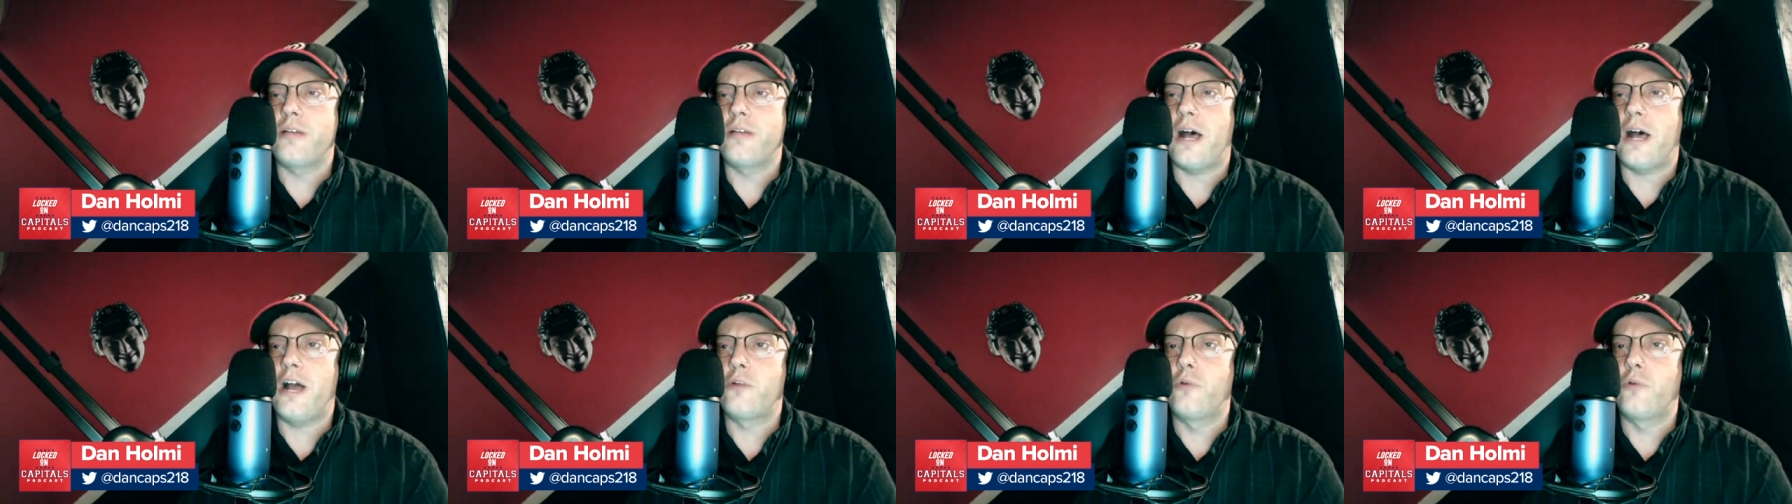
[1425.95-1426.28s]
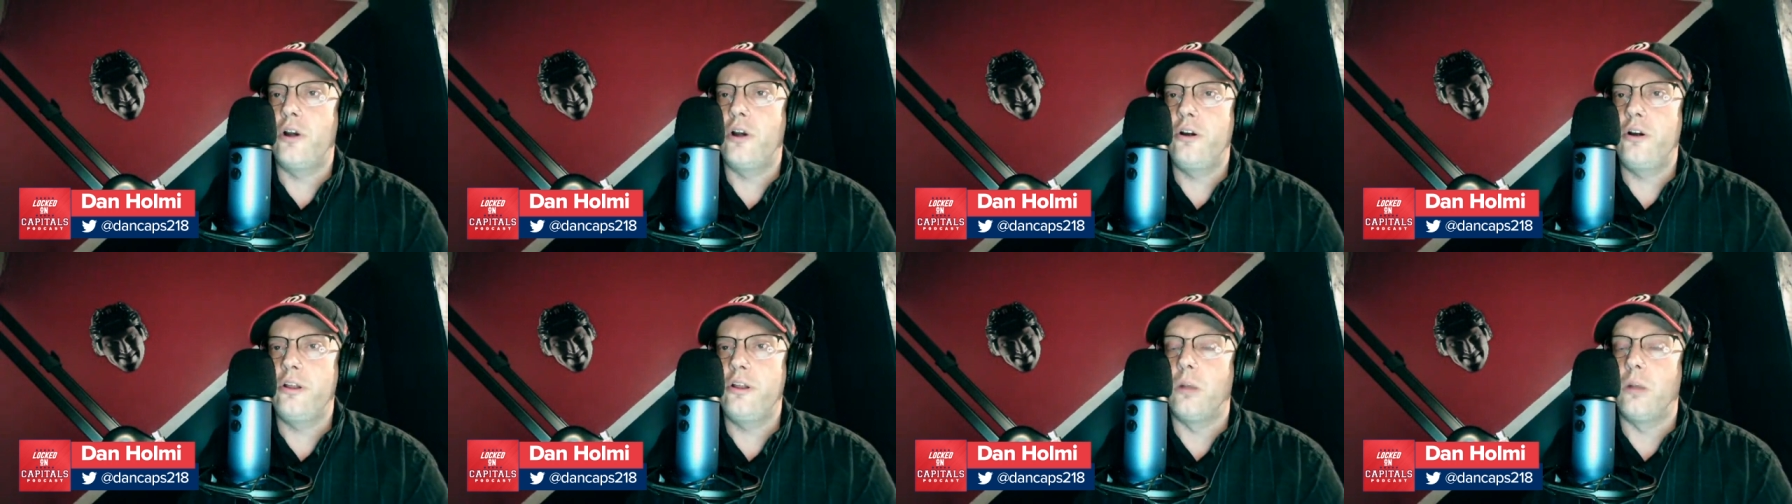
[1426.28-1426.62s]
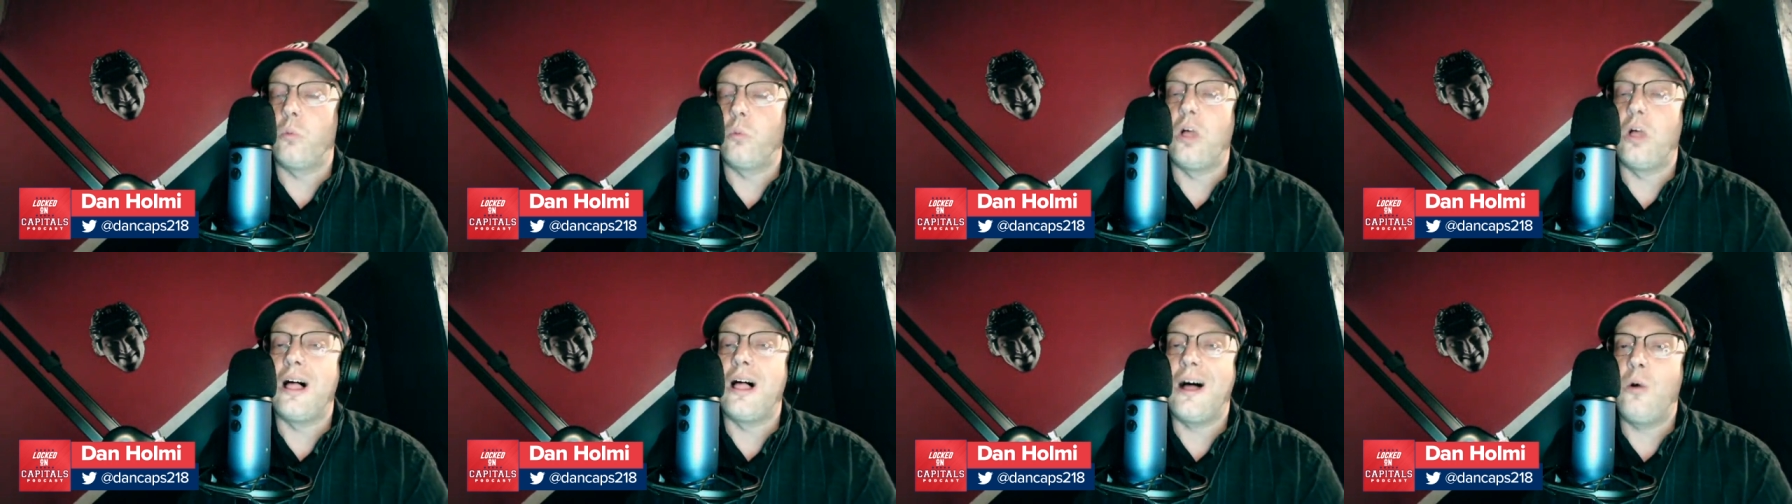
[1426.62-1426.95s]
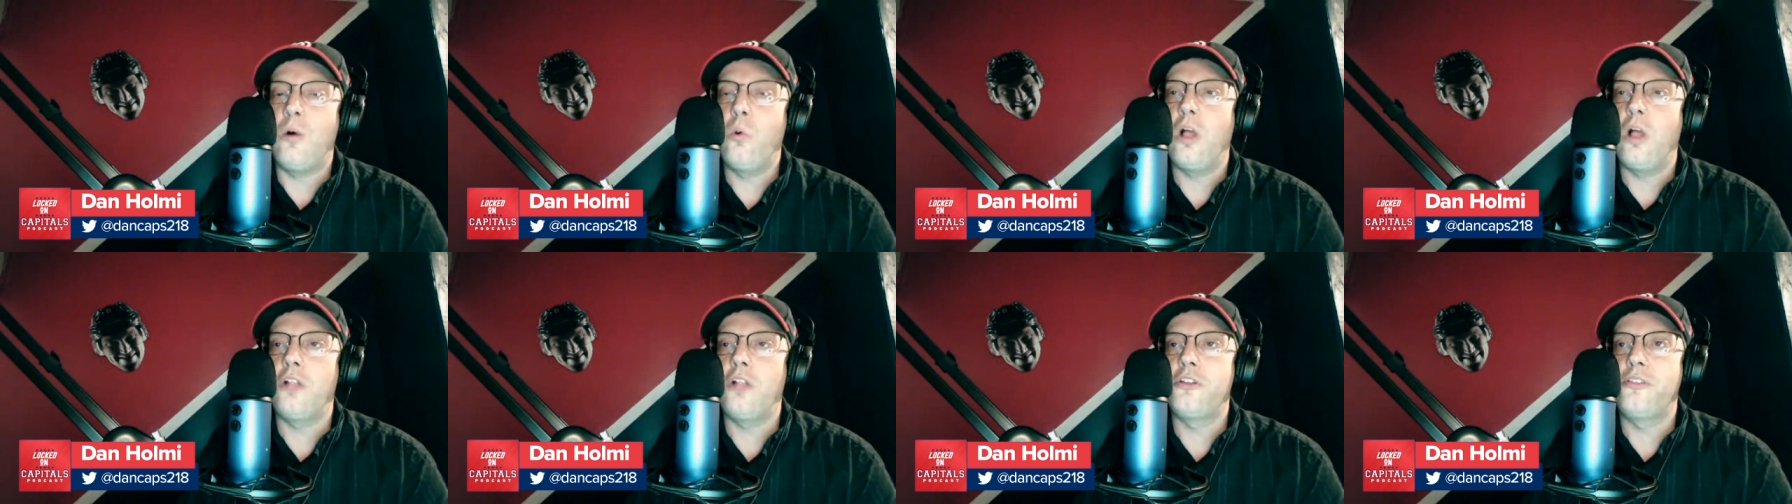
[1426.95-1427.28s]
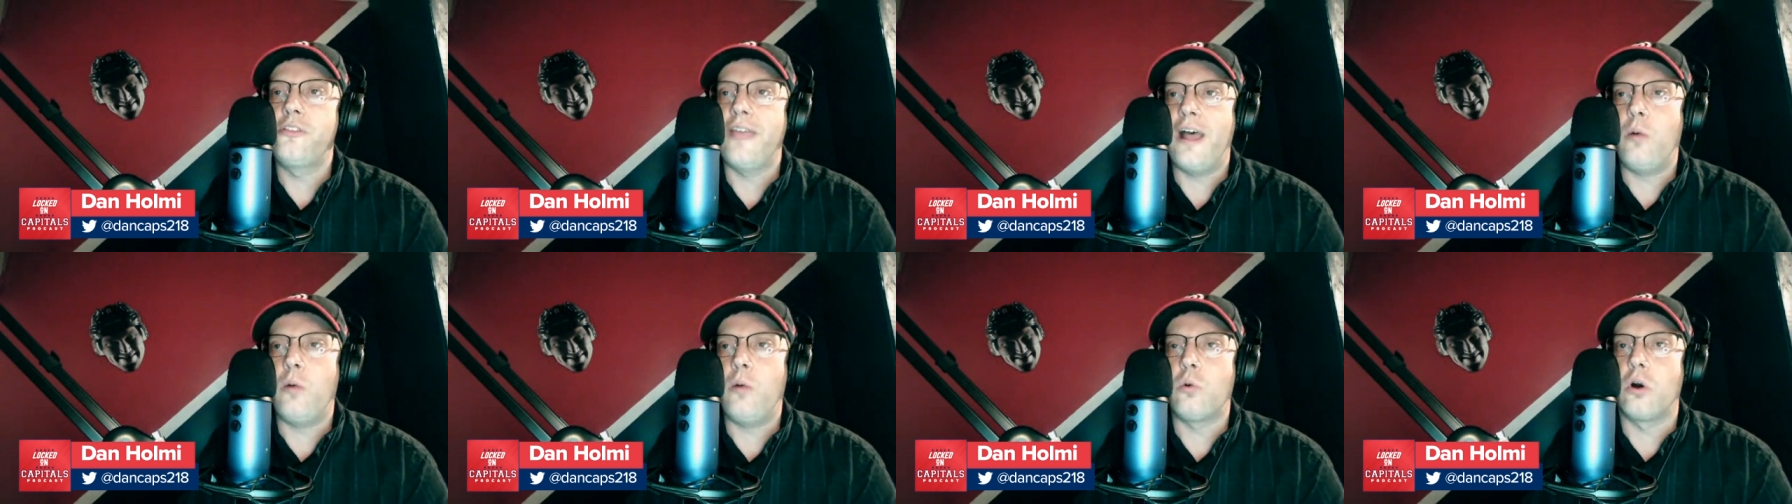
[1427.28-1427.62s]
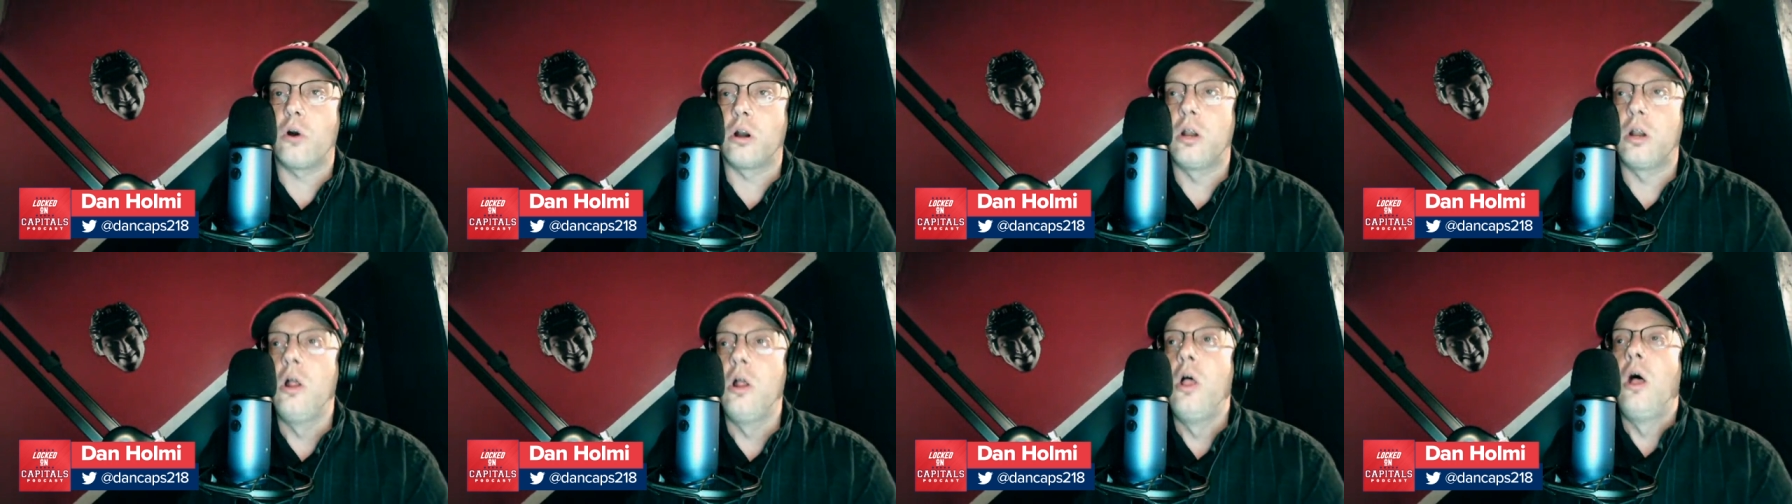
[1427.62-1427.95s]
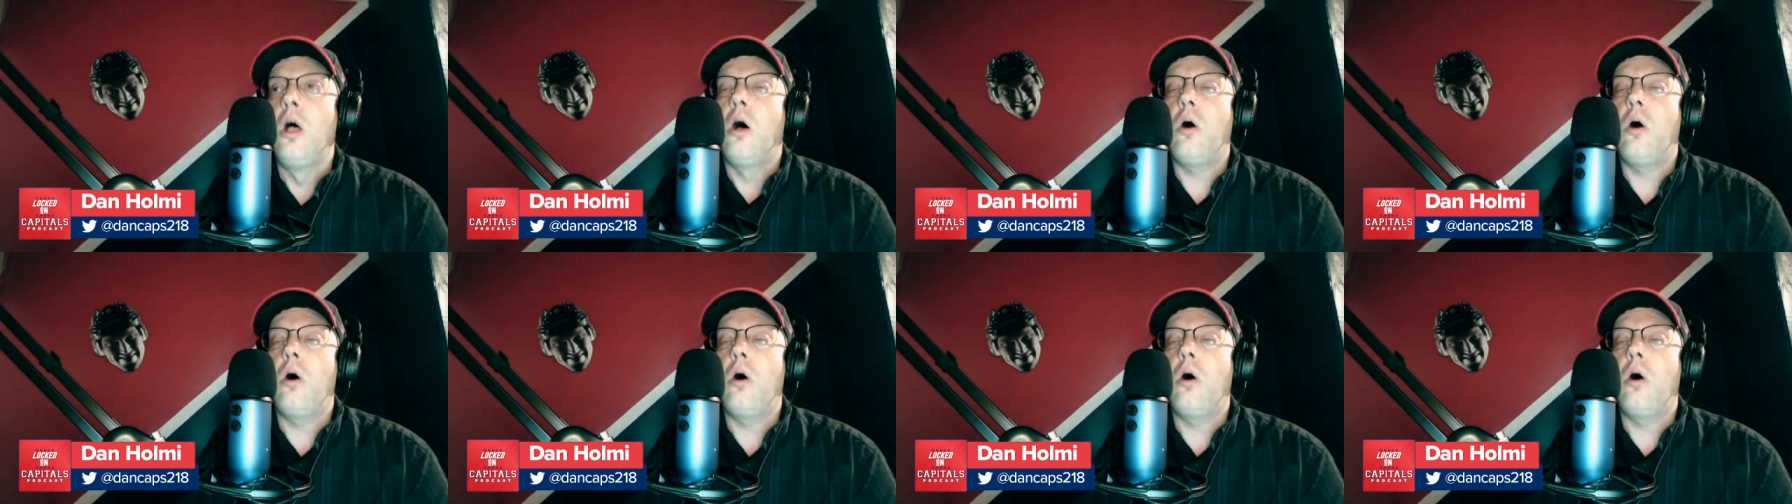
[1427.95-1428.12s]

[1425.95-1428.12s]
Todd Reardon. Well, how well did that work?